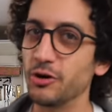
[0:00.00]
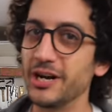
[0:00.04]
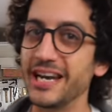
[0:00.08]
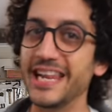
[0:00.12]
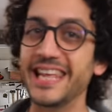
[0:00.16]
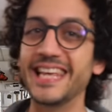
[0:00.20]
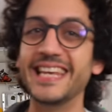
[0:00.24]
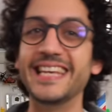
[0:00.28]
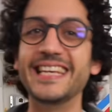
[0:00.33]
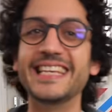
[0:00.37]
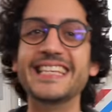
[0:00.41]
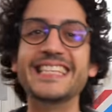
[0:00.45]

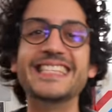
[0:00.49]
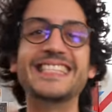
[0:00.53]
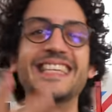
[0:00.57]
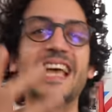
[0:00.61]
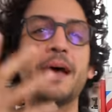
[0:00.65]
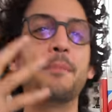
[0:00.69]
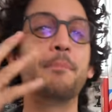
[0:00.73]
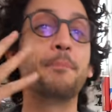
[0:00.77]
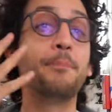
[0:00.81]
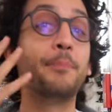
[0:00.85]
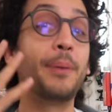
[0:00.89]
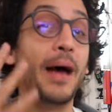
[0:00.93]
only is
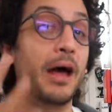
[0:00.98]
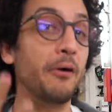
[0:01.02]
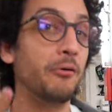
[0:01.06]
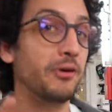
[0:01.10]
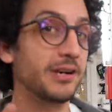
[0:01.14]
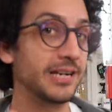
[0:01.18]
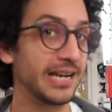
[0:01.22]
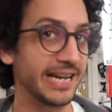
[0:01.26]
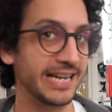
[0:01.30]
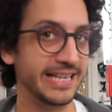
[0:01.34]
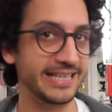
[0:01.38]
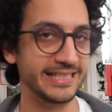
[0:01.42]

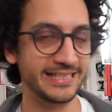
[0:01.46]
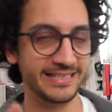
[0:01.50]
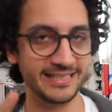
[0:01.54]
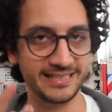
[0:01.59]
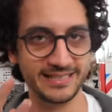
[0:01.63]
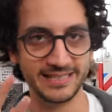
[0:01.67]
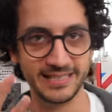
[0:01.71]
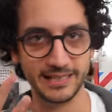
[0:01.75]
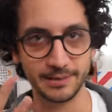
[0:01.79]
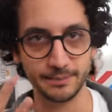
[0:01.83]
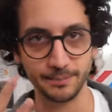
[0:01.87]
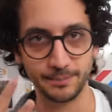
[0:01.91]
apparently
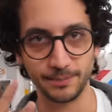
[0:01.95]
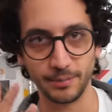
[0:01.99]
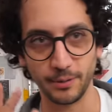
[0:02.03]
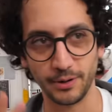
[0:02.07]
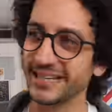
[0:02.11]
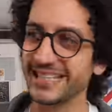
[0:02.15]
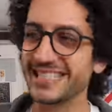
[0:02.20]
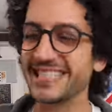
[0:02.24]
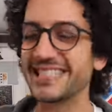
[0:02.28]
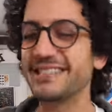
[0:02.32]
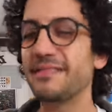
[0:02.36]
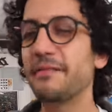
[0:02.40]
simple.
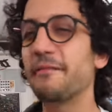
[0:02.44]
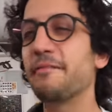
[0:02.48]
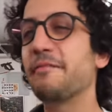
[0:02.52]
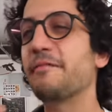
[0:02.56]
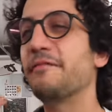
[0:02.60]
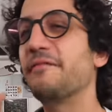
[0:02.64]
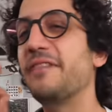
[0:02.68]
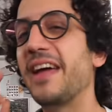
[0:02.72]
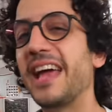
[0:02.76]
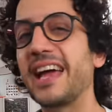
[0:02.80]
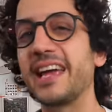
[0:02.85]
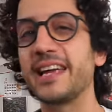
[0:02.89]
It's
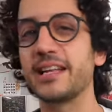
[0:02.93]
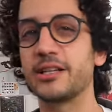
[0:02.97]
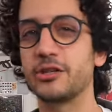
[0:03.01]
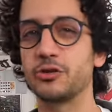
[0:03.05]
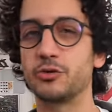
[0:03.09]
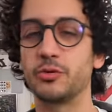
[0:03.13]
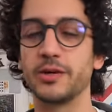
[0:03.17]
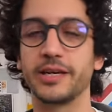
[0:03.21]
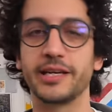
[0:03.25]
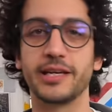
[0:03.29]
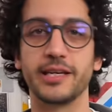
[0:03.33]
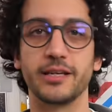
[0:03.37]
very
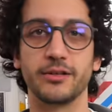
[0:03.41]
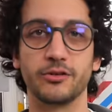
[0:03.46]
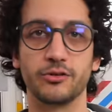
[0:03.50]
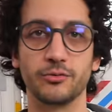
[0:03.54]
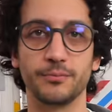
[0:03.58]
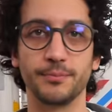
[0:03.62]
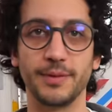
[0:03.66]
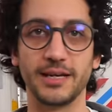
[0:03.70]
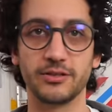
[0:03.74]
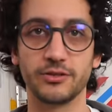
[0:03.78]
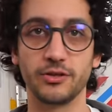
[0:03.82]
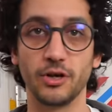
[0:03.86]
tricky
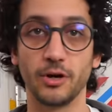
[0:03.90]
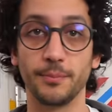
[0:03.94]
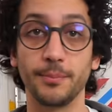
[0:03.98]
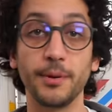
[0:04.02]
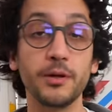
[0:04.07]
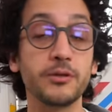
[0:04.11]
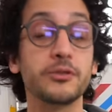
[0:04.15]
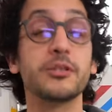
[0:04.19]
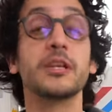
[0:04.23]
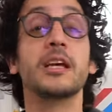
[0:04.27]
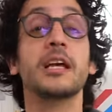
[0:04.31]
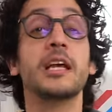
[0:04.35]
to master.
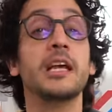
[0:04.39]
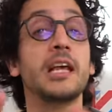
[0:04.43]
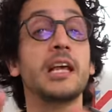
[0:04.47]
But